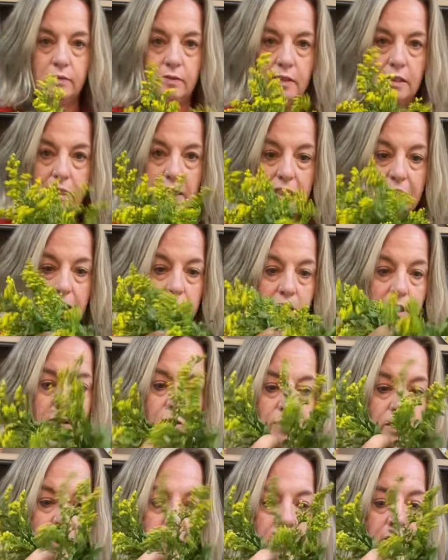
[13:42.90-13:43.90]
Again,
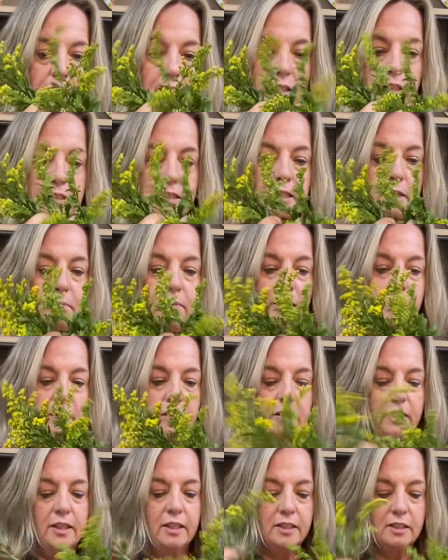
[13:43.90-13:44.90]
we can cut the tip out
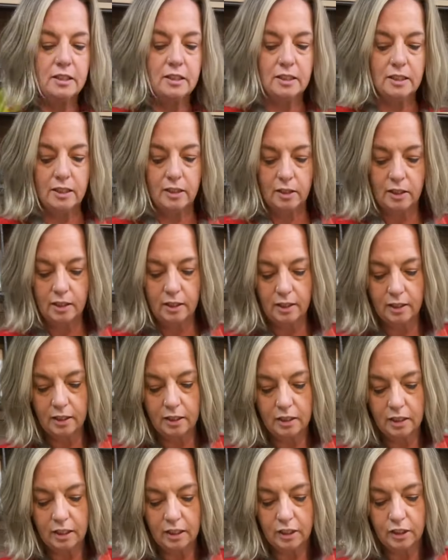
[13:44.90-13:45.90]
of this
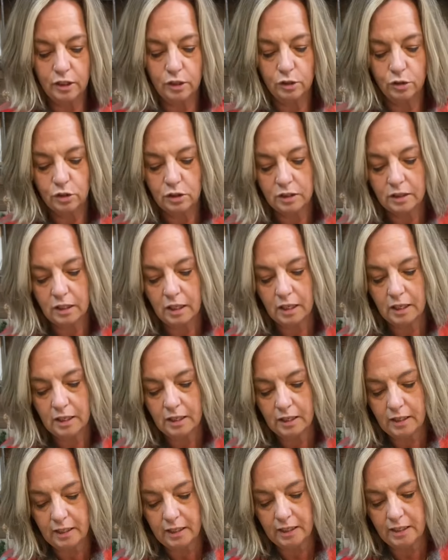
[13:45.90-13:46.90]
and use
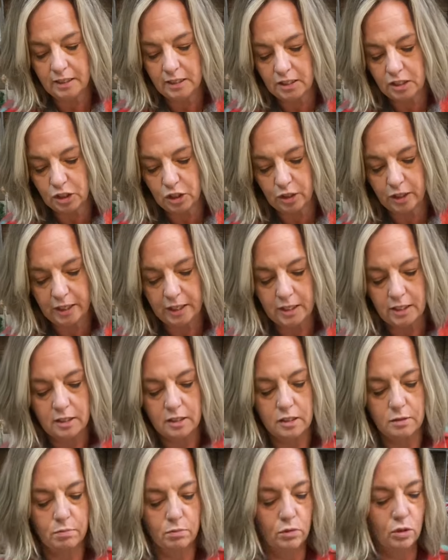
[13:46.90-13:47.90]
these
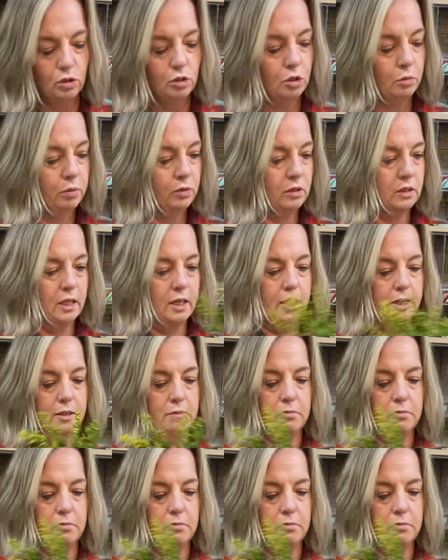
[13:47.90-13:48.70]
strands multiple times.